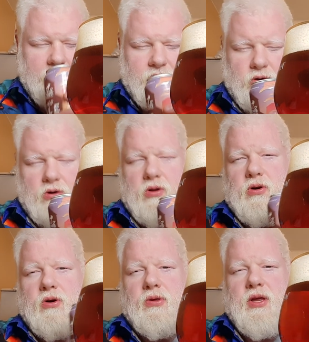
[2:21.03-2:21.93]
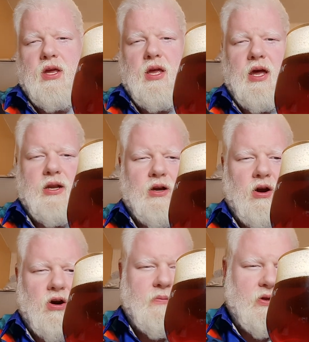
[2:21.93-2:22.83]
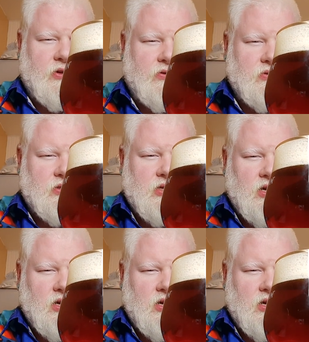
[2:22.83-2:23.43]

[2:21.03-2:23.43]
Floral, earthy, and caramel notes.